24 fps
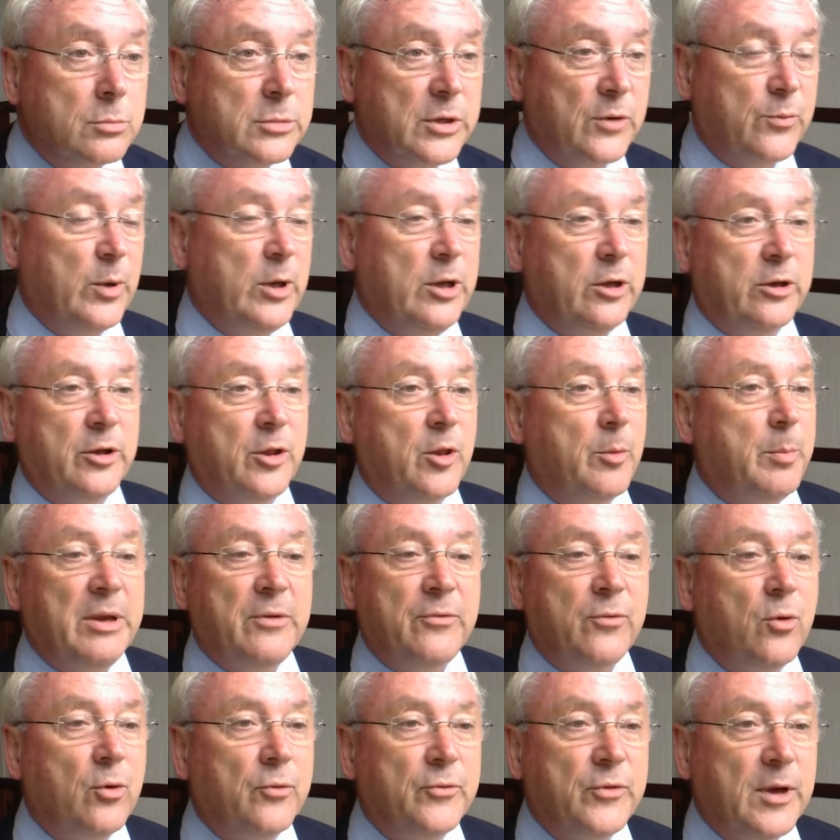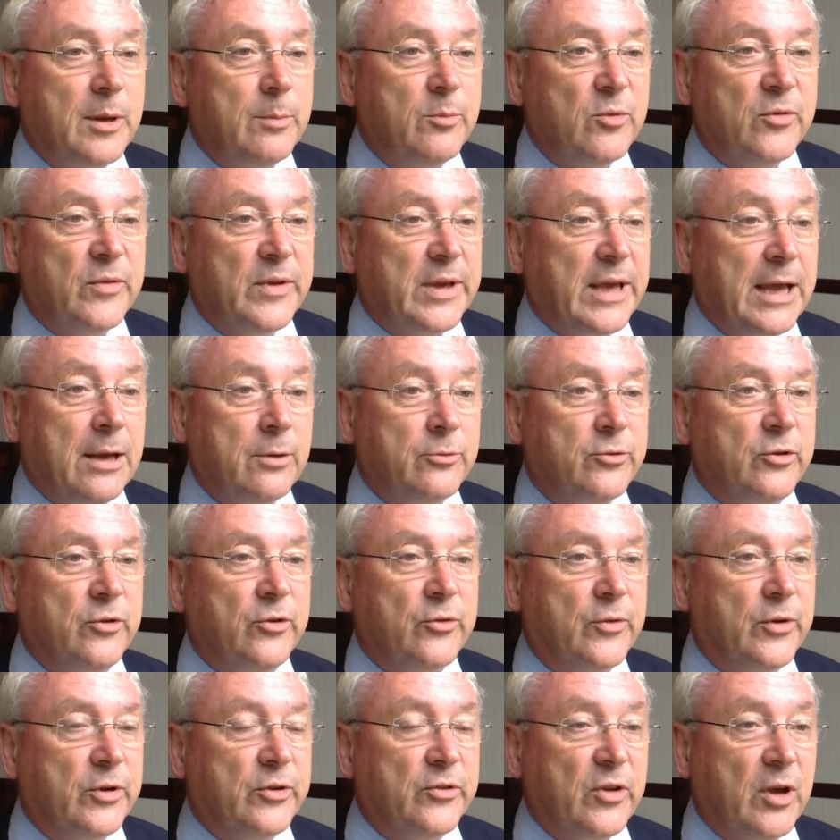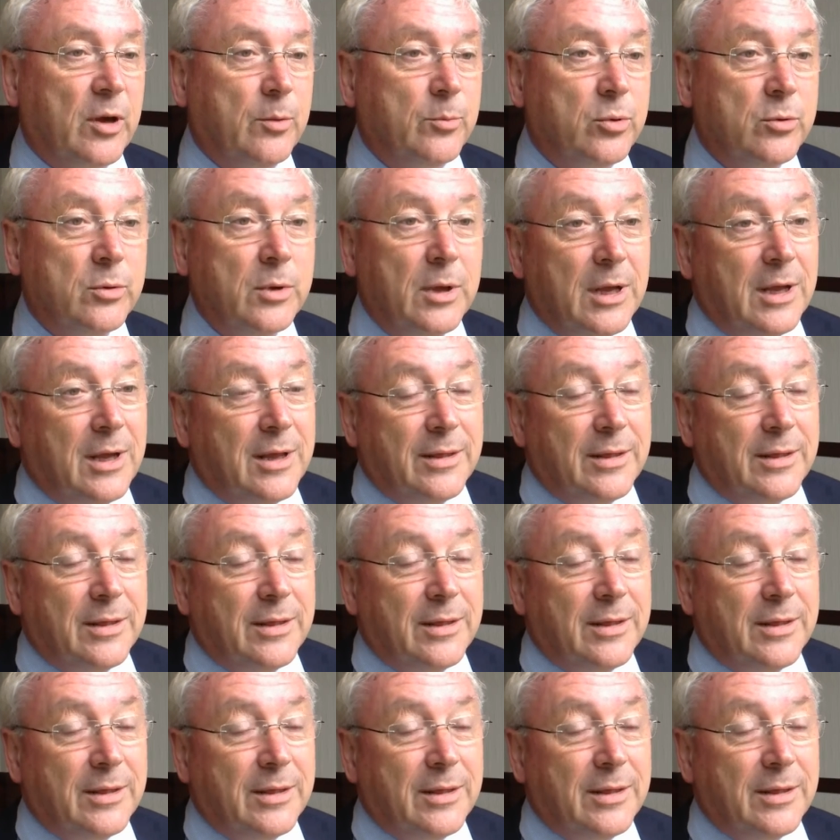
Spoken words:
If we look at the big four firms of accountants, for example,